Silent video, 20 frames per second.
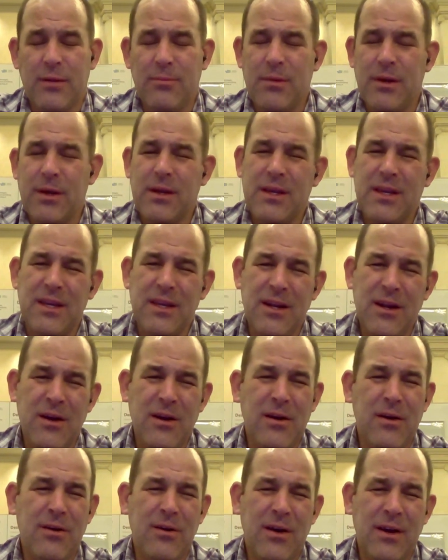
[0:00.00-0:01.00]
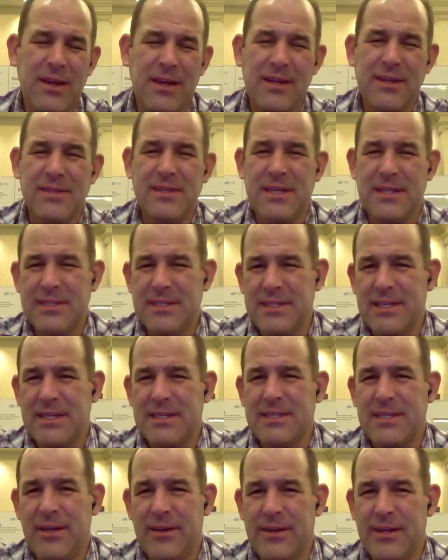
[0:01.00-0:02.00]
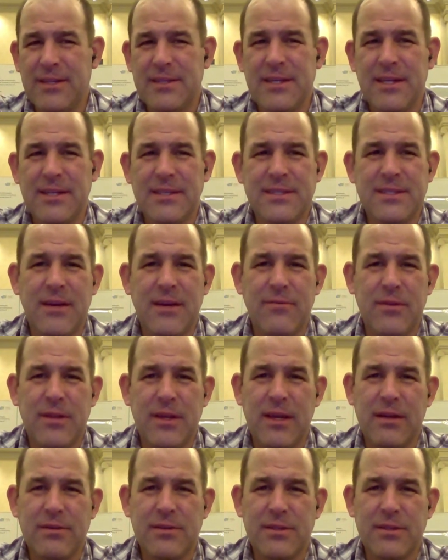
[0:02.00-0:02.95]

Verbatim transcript: and I'm like, you know, I'll get a 1060, I'll get a 1070.